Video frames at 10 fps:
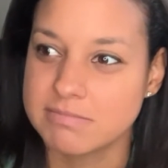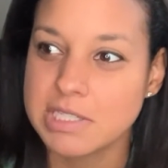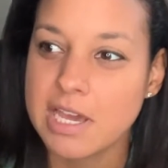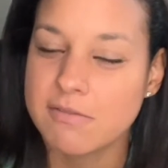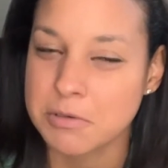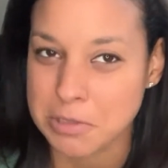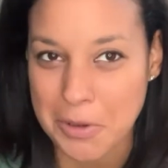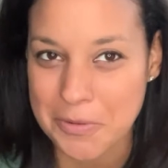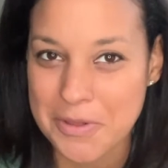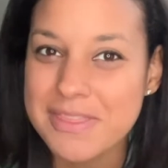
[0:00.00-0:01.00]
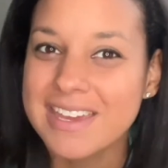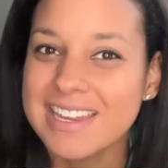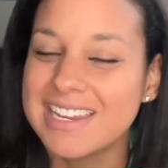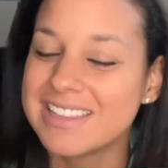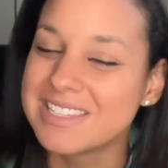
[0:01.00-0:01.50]
love or loathe
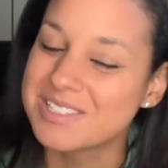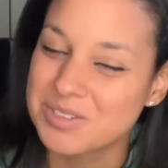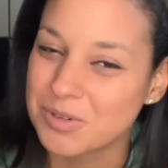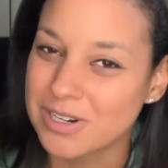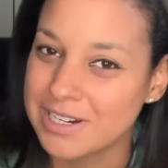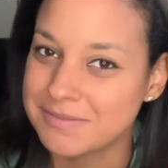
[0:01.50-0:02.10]
in the story.